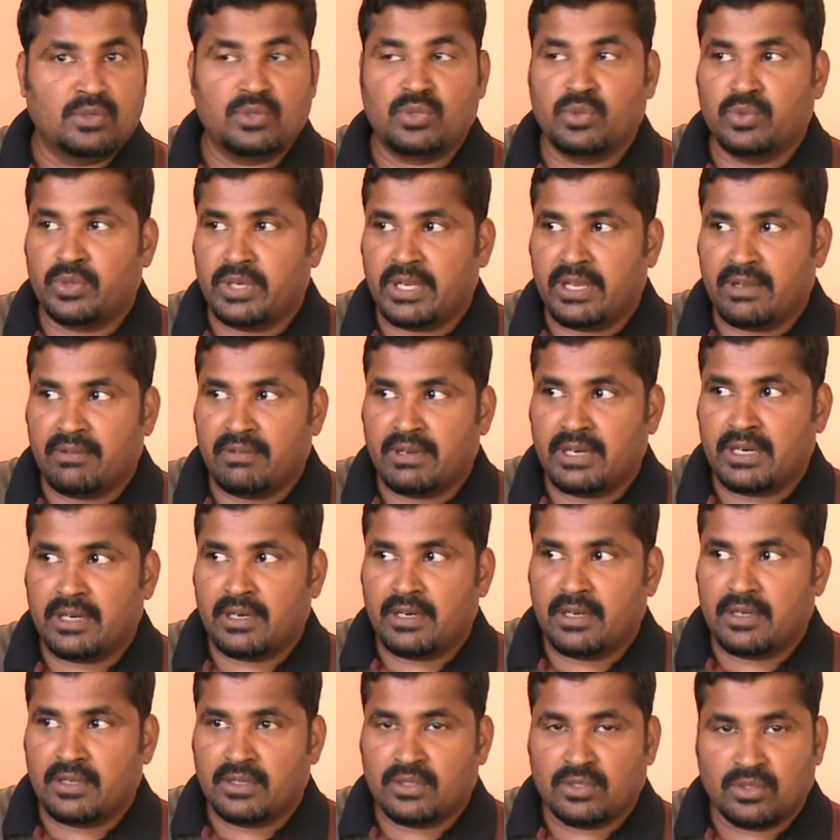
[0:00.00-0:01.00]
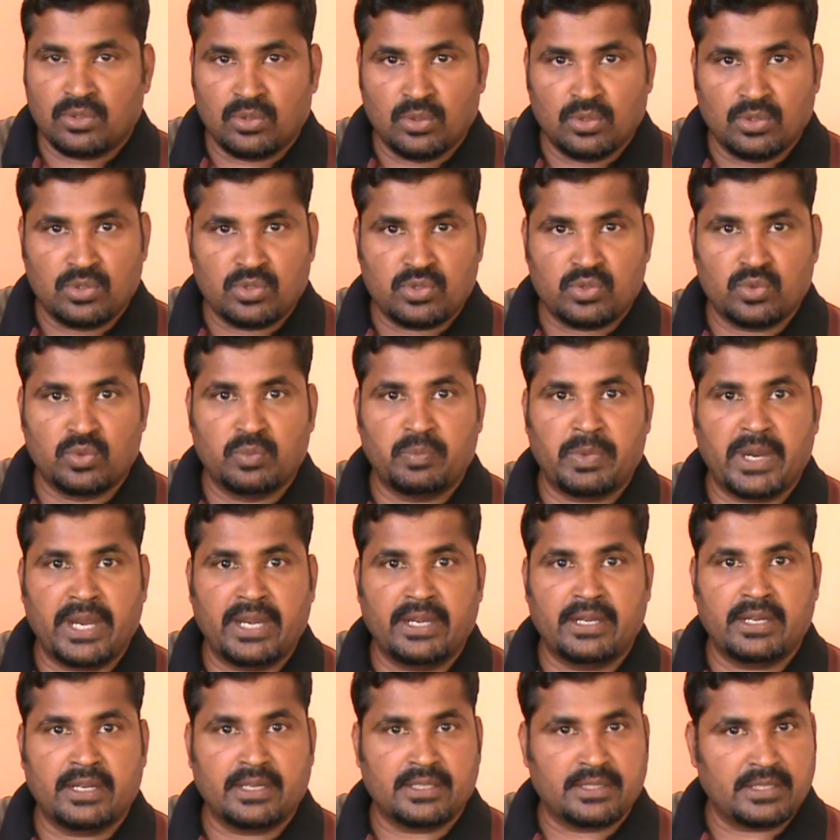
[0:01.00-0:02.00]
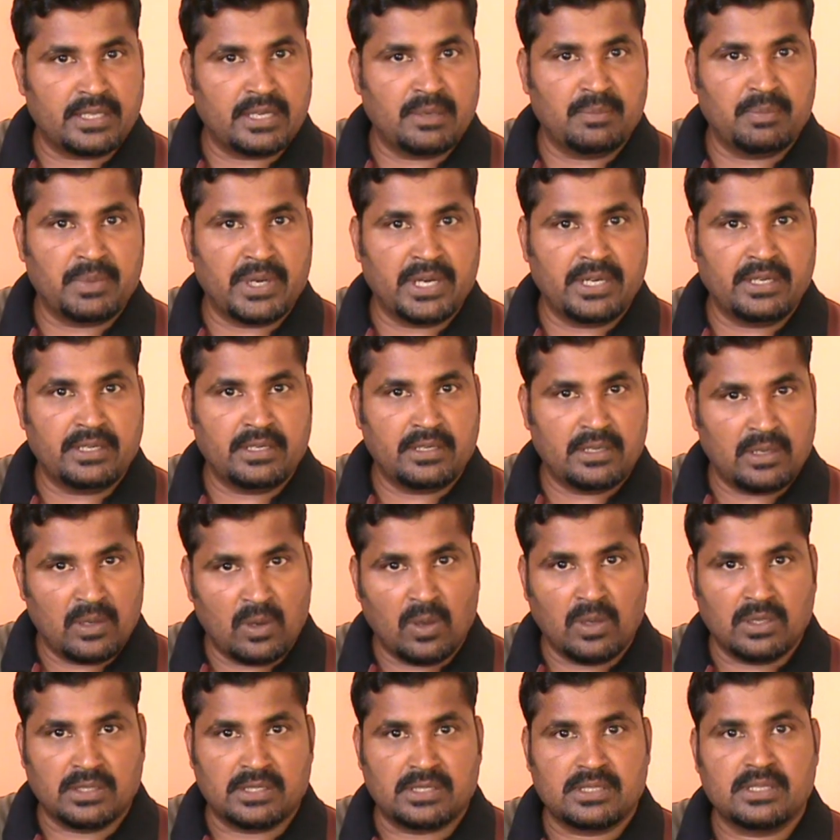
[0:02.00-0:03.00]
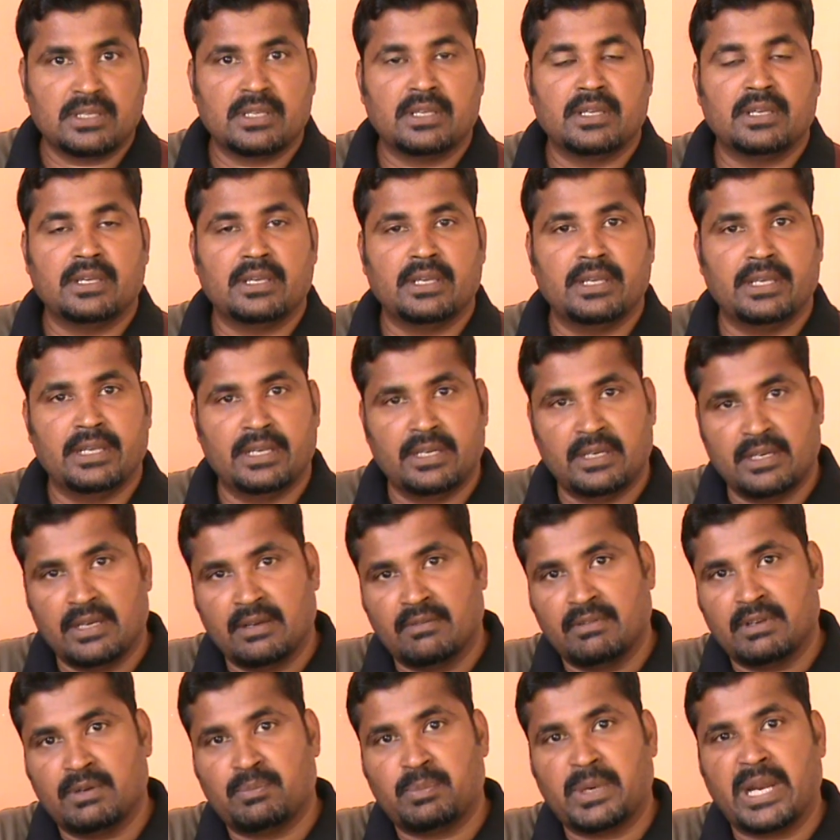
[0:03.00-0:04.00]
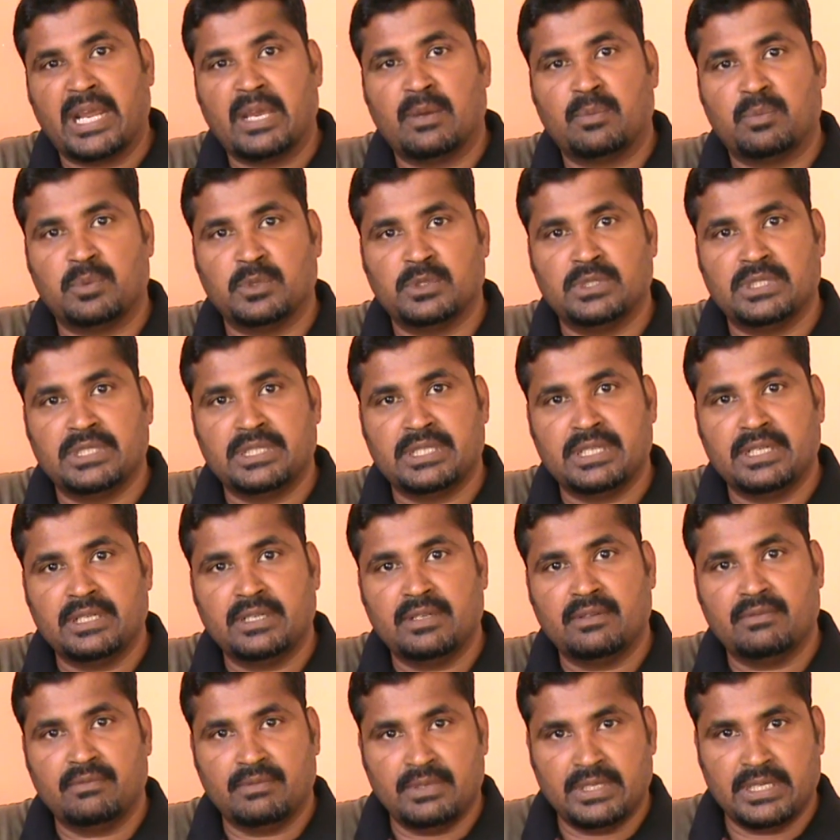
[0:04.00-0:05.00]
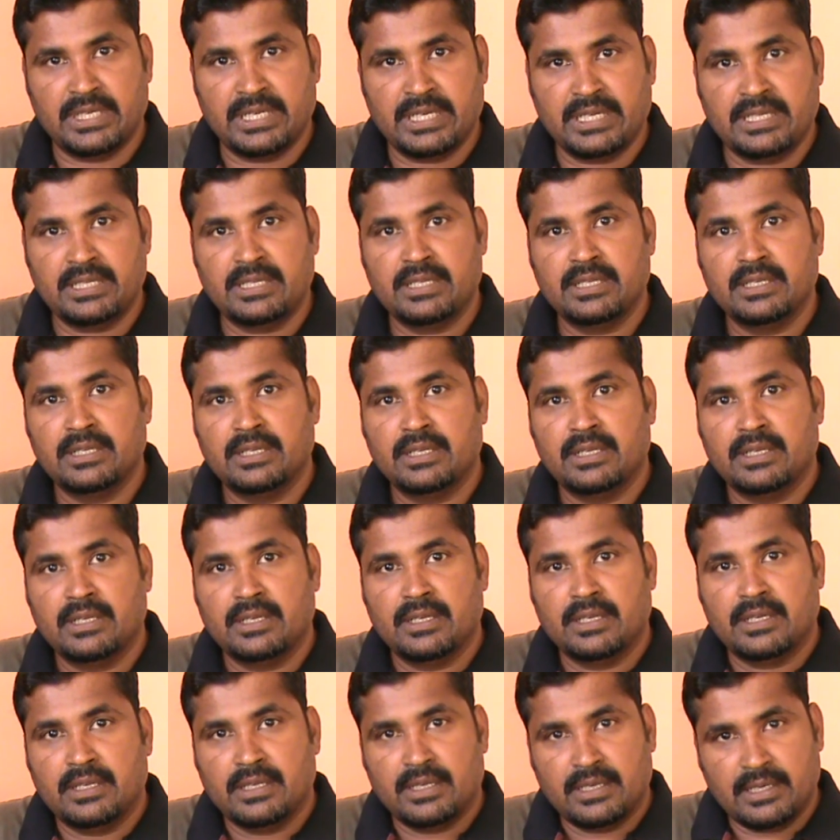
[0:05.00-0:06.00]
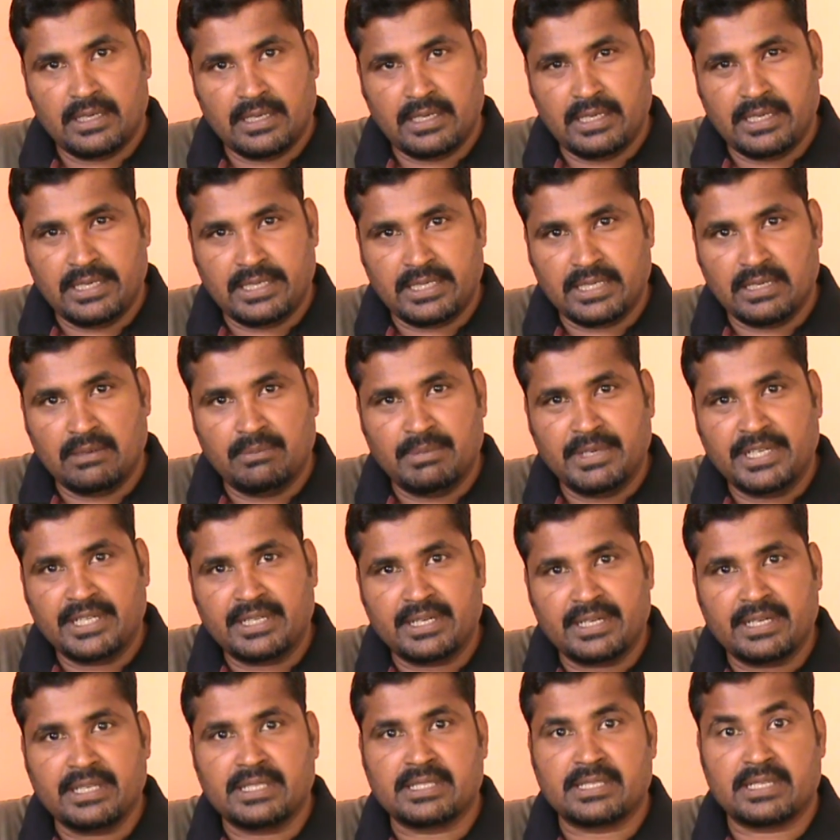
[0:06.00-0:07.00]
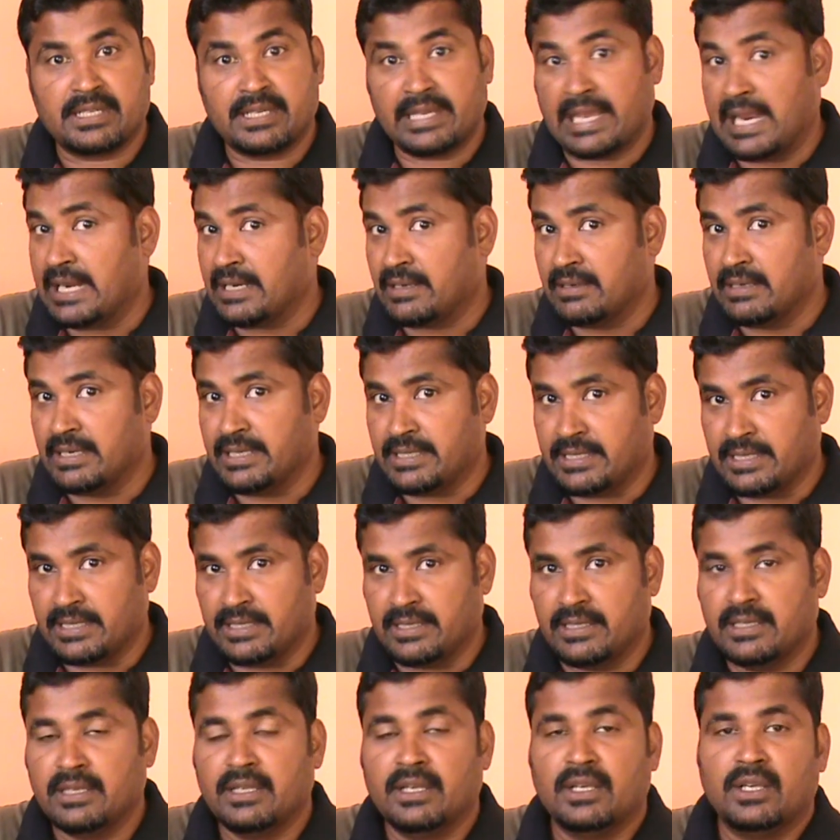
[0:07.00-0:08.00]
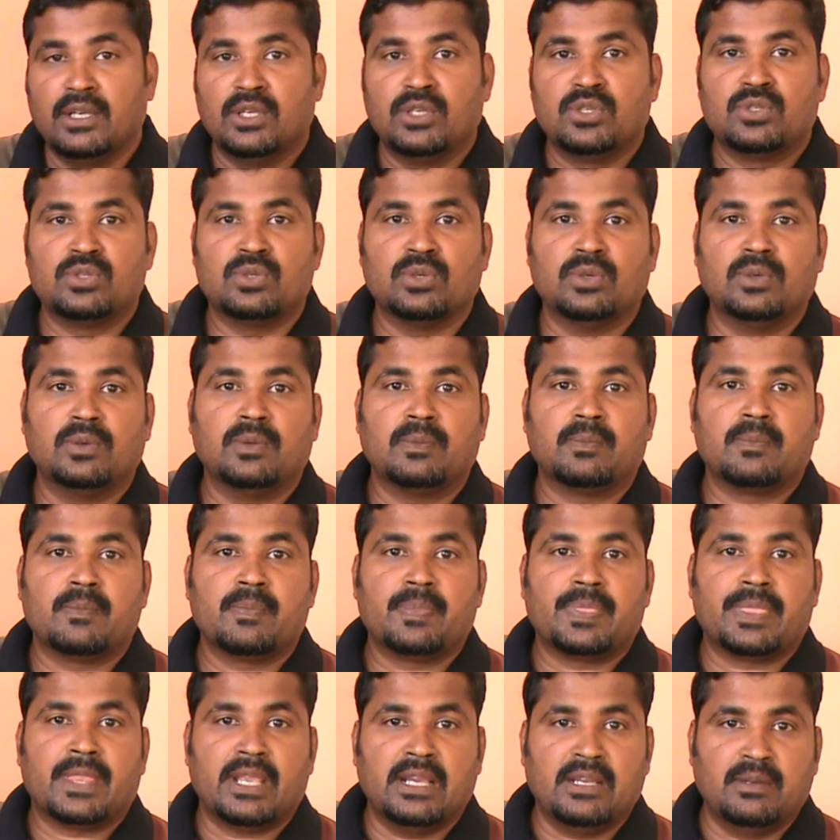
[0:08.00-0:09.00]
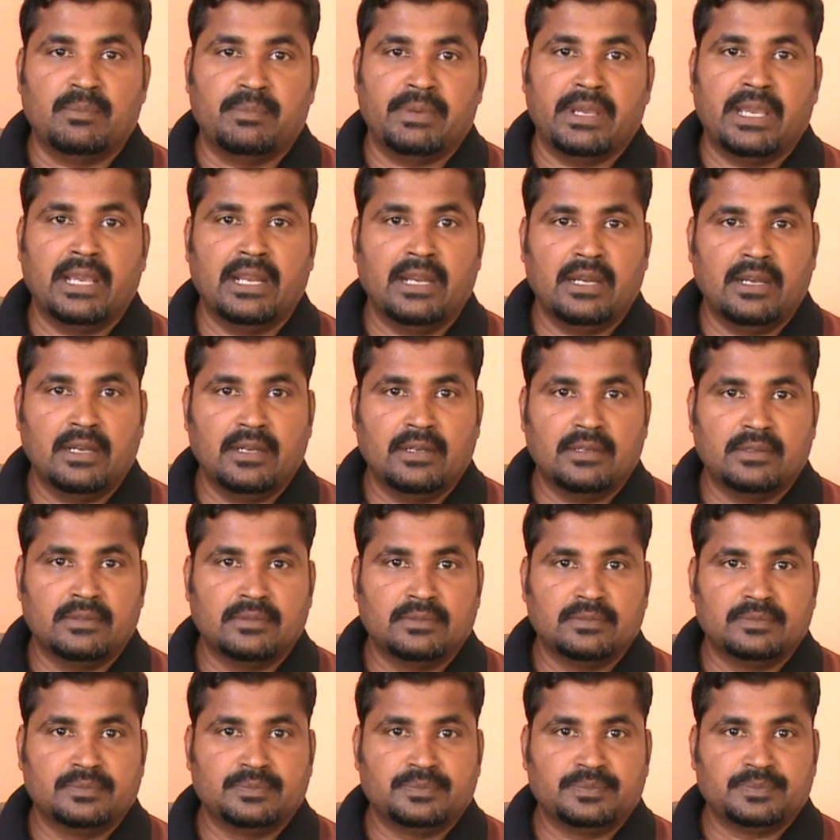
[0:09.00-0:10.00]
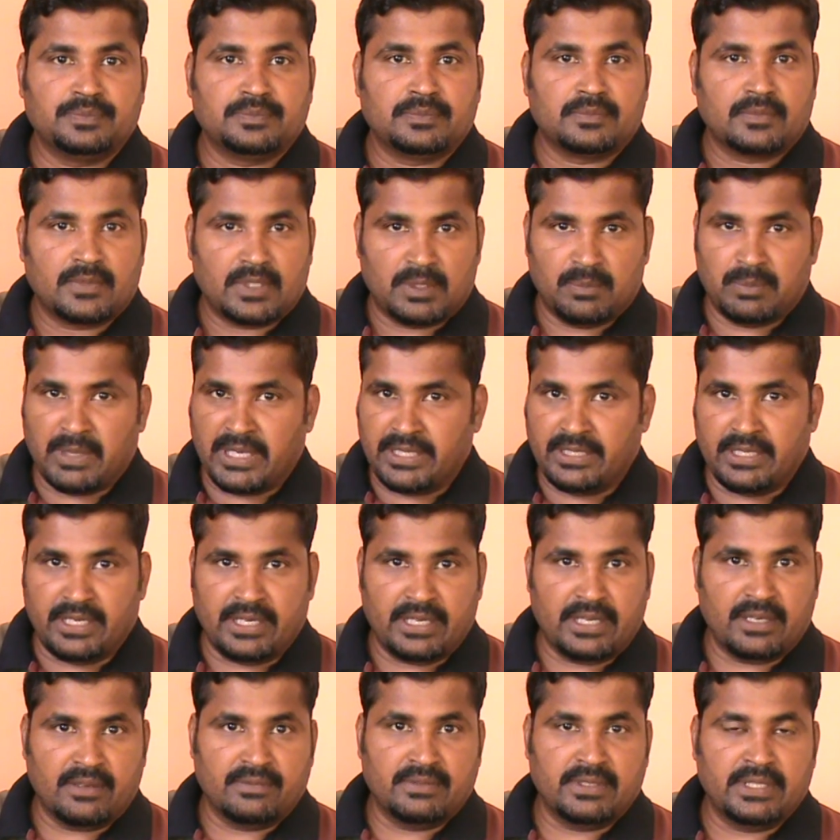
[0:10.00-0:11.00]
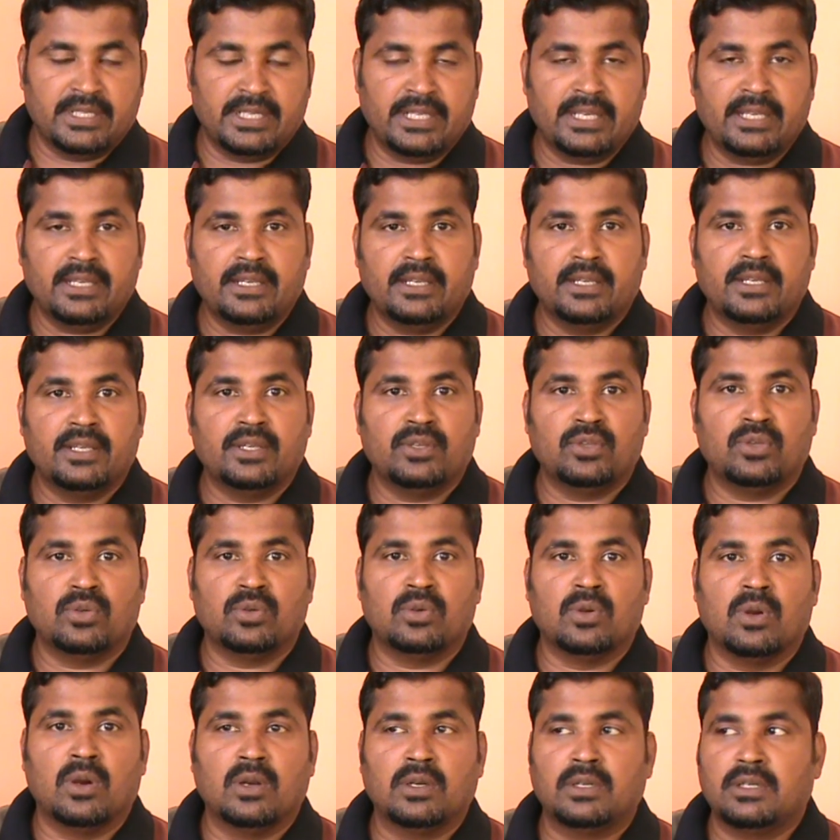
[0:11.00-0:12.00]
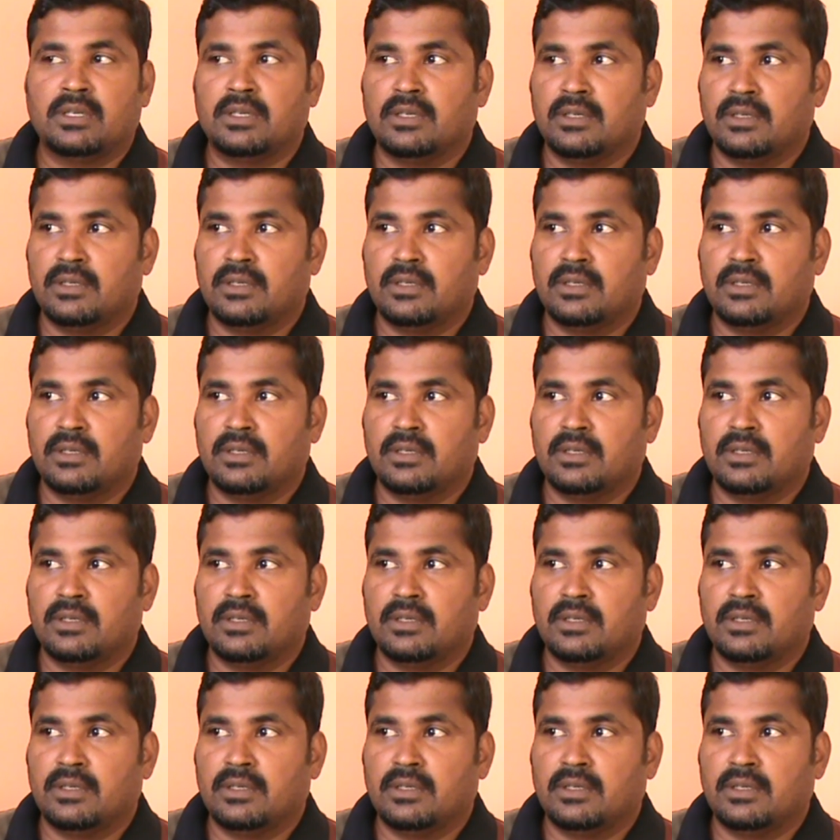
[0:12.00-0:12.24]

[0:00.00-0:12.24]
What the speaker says: To recover those 2 point or 3 point loss in our prior position, we need a little bit risk calculated. So in BHEL, by the end of the day, you got